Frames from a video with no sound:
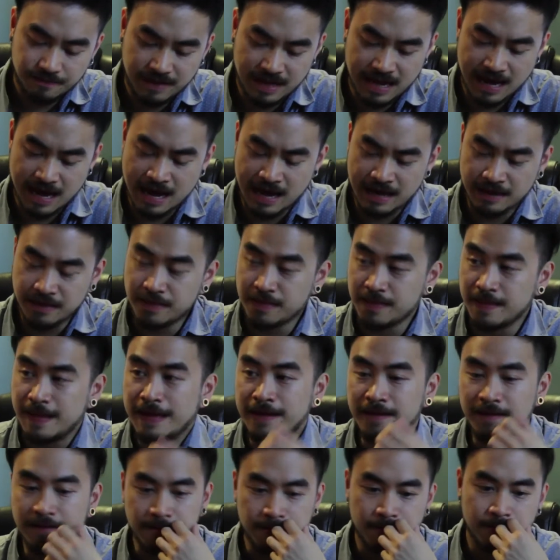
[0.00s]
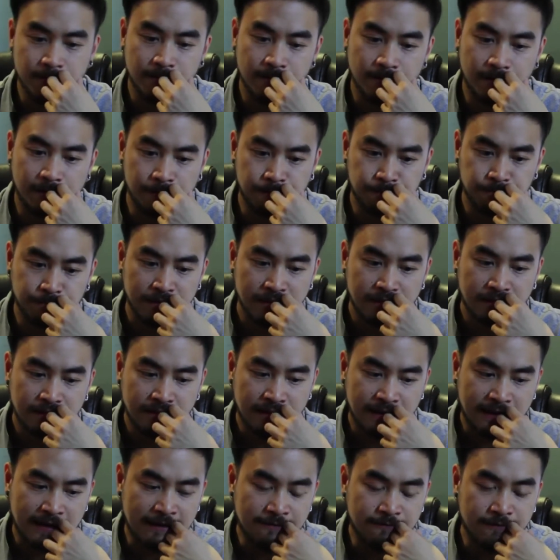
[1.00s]
Yeah, I think
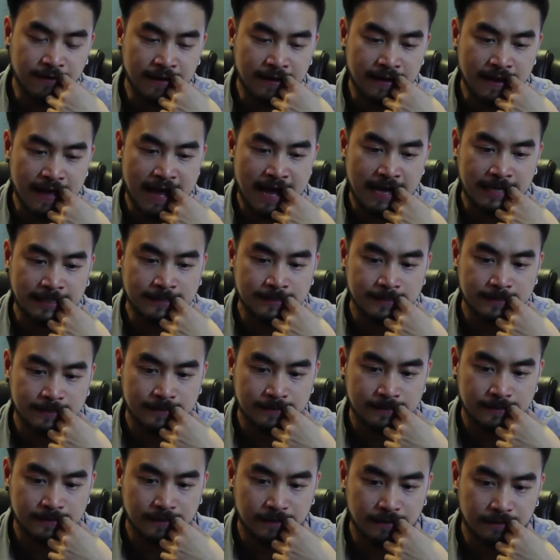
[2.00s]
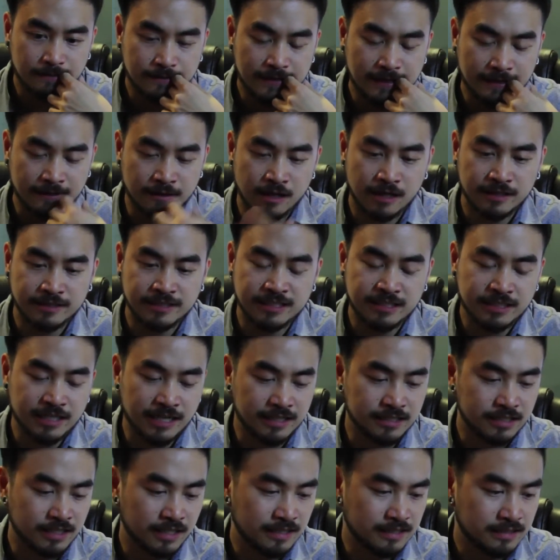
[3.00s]
even as technology
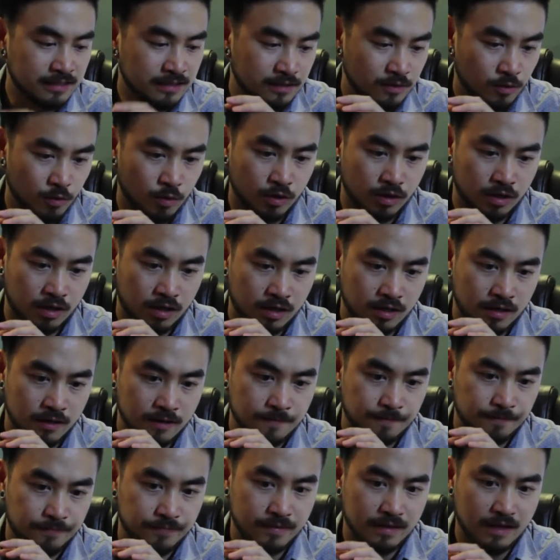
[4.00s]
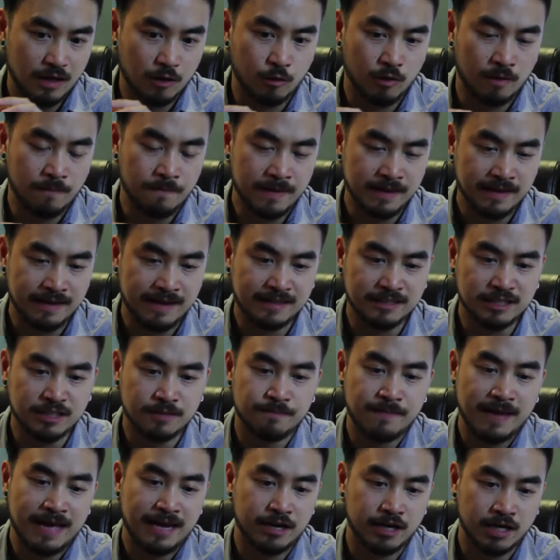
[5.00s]
changes or equipment gets
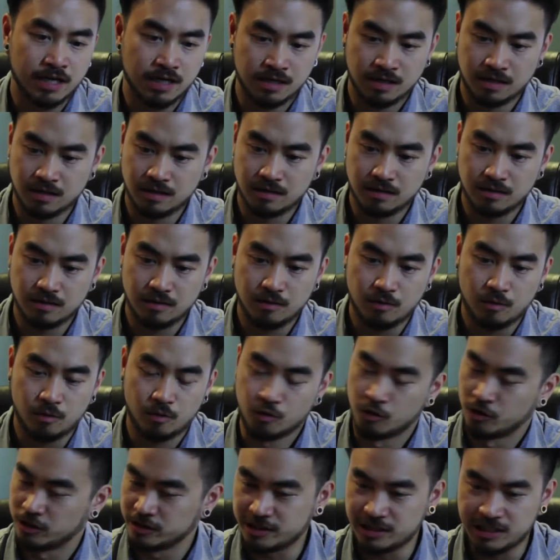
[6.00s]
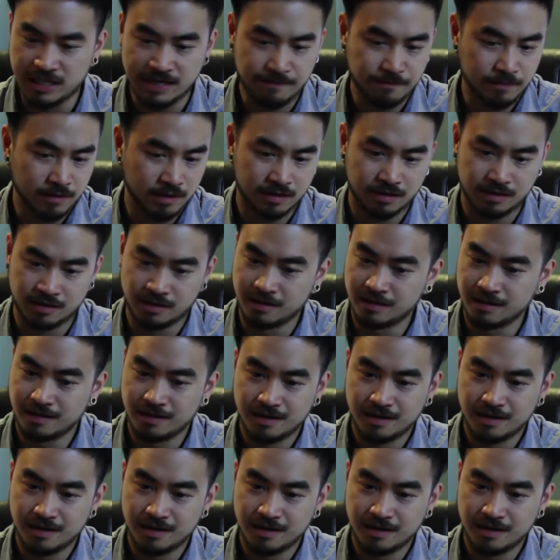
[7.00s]
better or cheaper